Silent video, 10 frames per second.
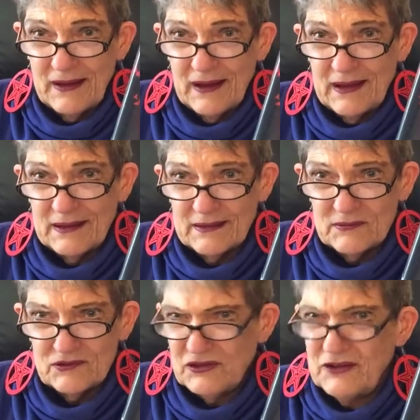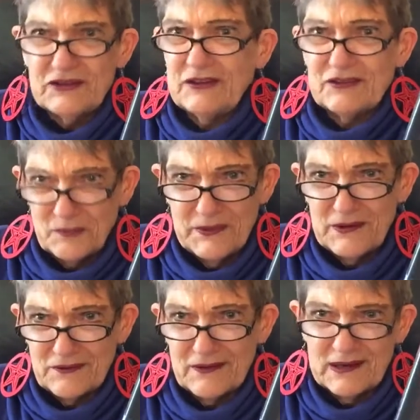And she has
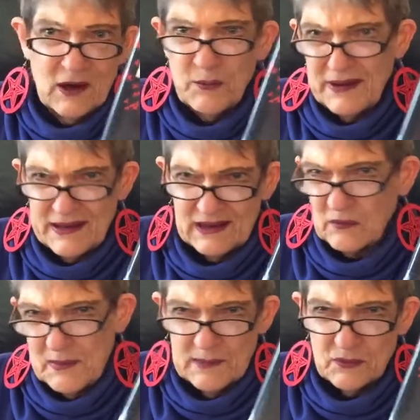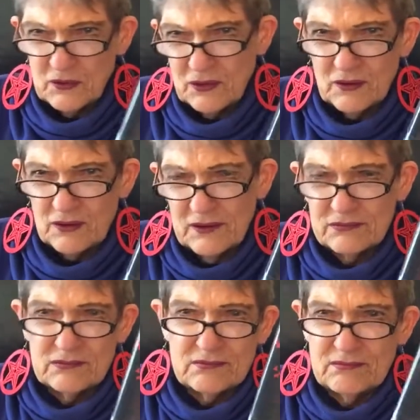disappeared and nobody can remember her, and